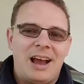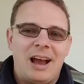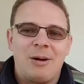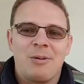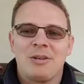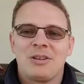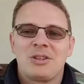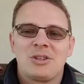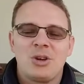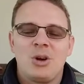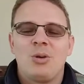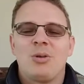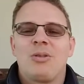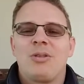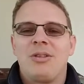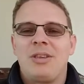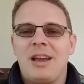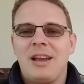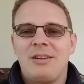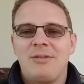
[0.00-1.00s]
I was so
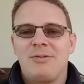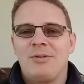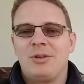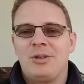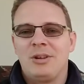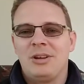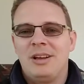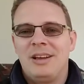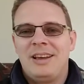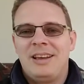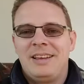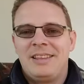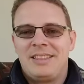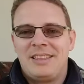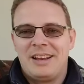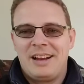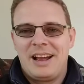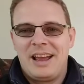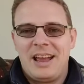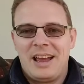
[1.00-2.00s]
thankful
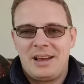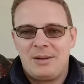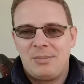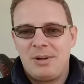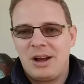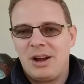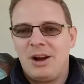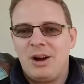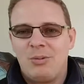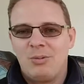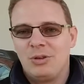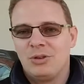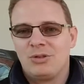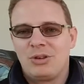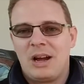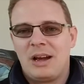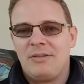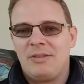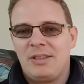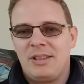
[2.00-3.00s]
that I had my all-wheel
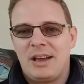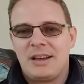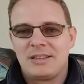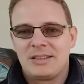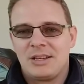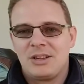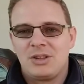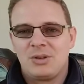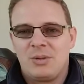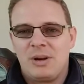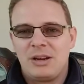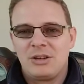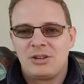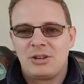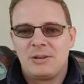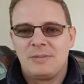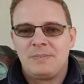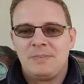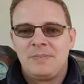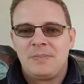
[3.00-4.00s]
drive in that
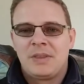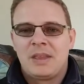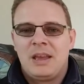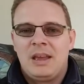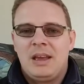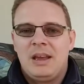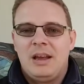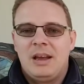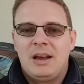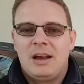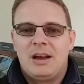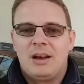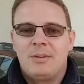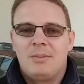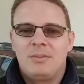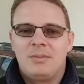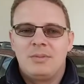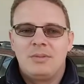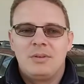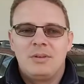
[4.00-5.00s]
situation.
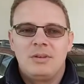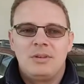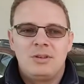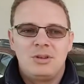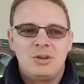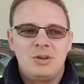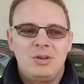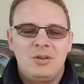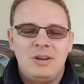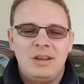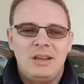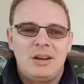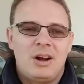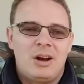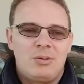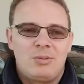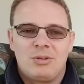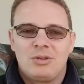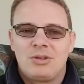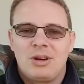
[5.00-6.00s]
Do you need
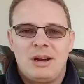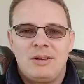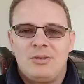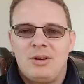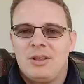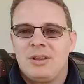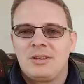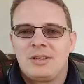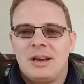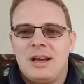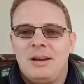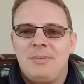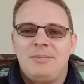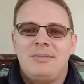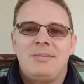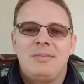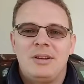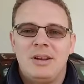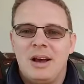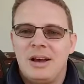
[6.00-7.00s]
all-wheel drive all the
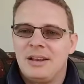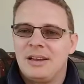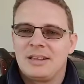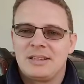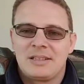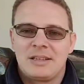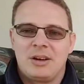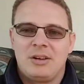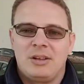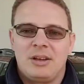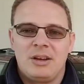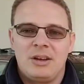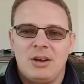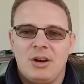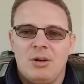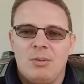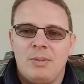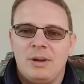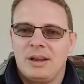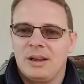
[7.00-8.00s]
time? Not necessarily,
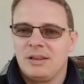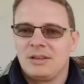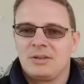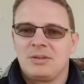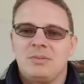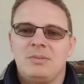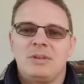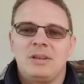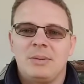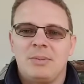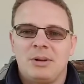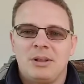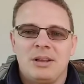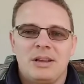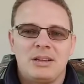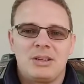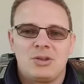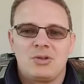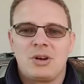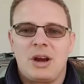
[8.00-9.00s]
no, because
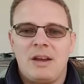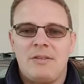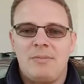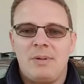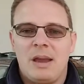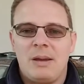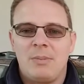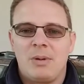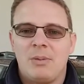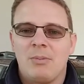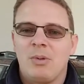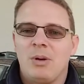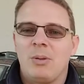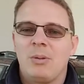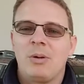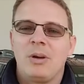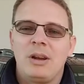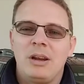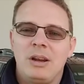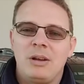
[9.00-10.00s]
typically it's dry pavement. But
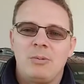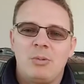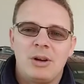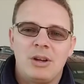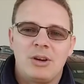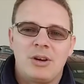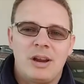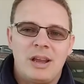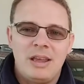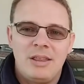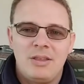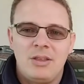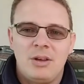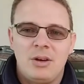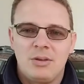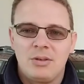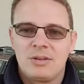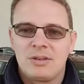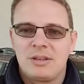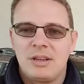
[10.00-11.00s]
when you're in
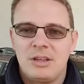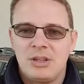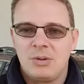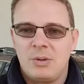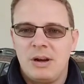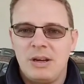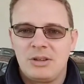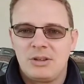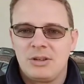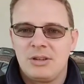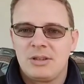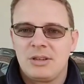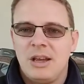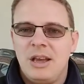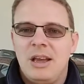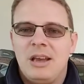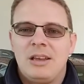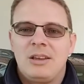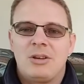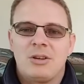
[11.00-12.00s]
those situations,
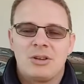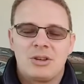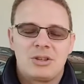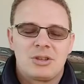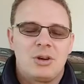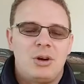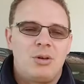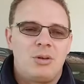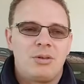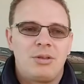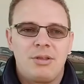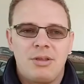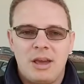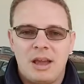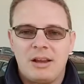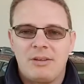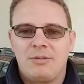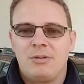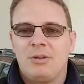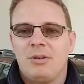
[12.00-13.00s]
you're so
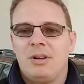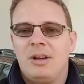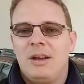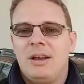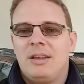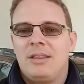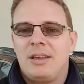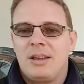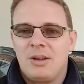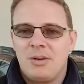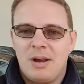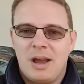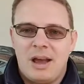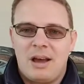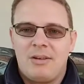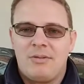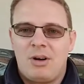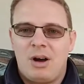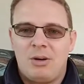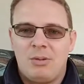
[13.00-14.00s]
thankful that you
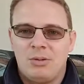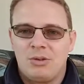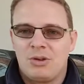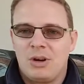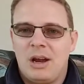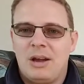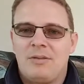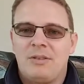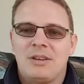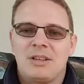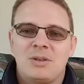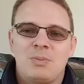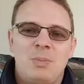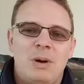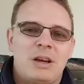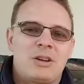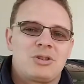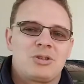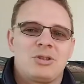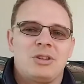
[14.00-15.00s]
have all-wheel drive,
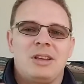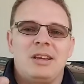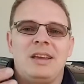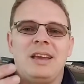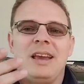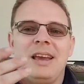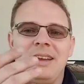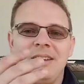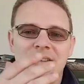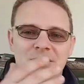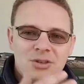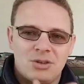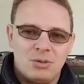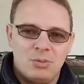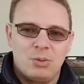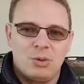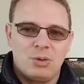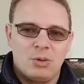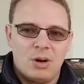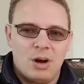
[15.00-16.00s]
especially a
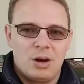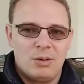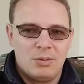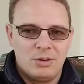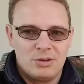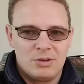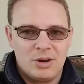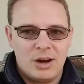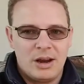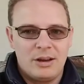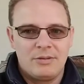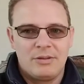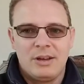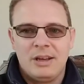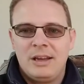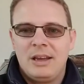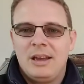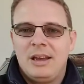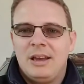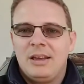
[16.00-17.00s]
Subaru all-wheel drive
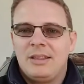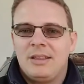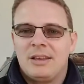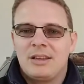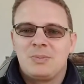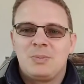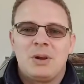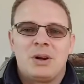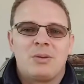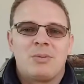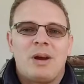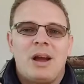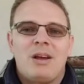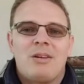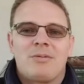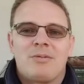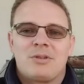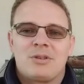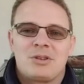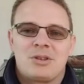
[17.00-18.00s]
that's been
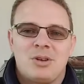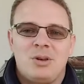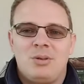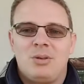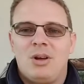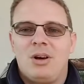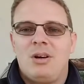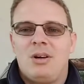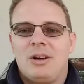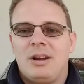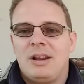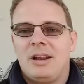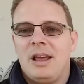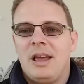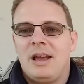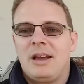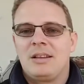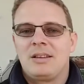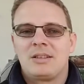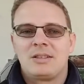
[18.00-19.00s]
around for so long and
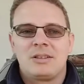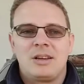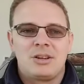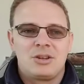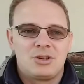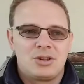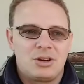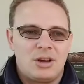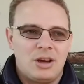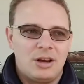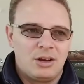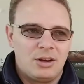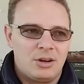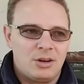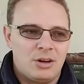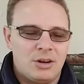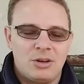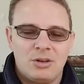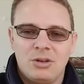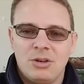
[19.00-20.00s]
has such a
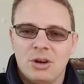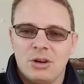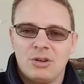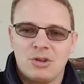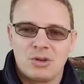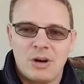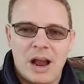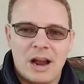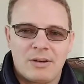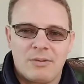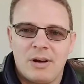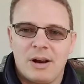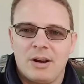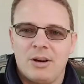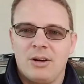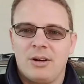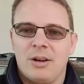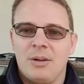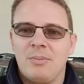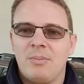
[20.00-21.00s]
good track
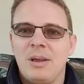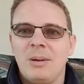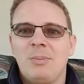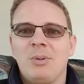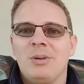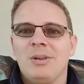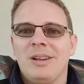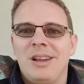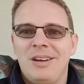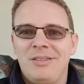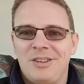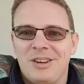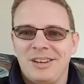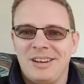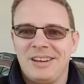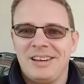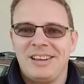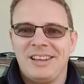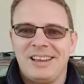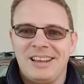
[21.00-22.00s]
record, and people love it,
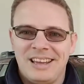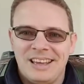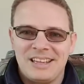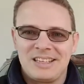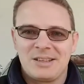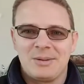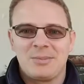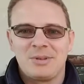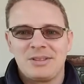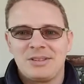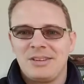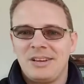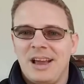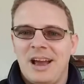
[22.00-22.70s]
and it gets them,